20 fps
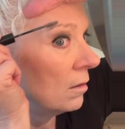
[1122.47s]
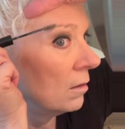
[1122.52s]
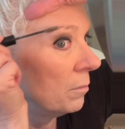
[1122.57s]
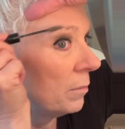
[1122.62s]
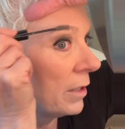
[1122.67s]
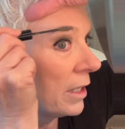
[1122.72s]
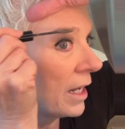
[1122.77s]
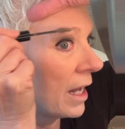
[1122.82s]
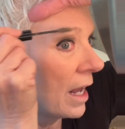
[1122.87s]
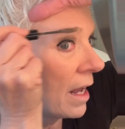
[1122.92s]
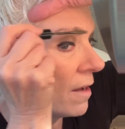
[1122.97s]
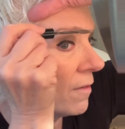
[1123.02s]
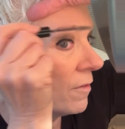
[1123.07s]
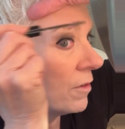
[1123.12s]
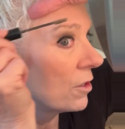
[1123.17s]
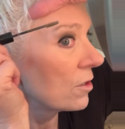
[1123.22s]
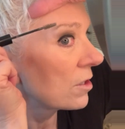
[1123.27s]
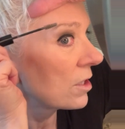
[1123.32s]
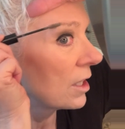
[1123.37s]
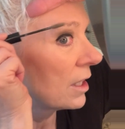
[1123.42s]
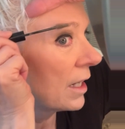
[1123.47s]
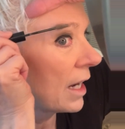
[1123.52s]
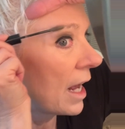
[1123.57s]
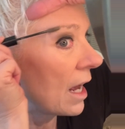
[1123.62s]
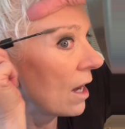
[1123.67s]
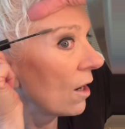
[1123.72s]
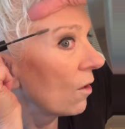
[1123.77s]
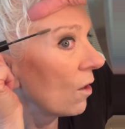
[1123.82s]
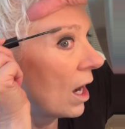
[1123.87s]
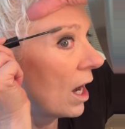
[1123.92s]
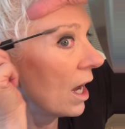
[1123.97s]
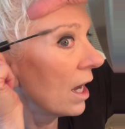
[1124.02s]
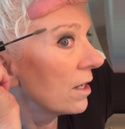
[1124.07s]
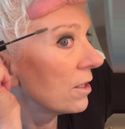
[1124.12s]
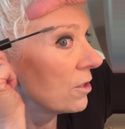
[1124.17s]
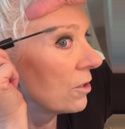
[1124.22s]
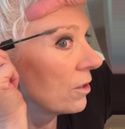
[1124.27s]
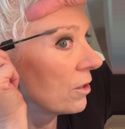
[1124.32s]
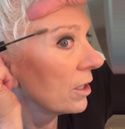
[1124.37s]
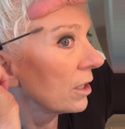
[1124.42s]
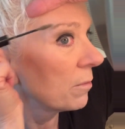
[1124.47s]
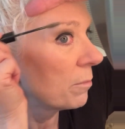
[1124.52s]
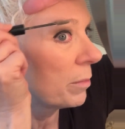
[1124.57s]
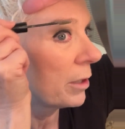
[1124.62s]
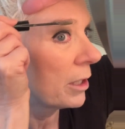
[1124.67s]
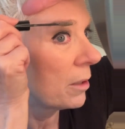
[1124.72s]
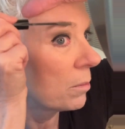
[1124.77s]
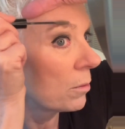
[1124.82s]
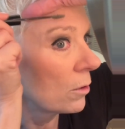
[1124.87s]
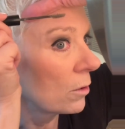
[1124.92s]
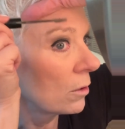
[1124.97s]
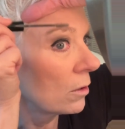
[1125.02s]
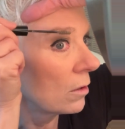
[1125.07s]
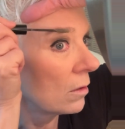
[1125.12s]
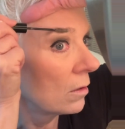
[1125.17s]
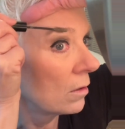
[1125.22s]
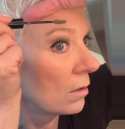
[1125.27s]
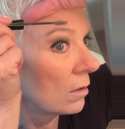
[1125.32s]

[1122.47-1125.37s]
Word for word: behaviors and how I treated people.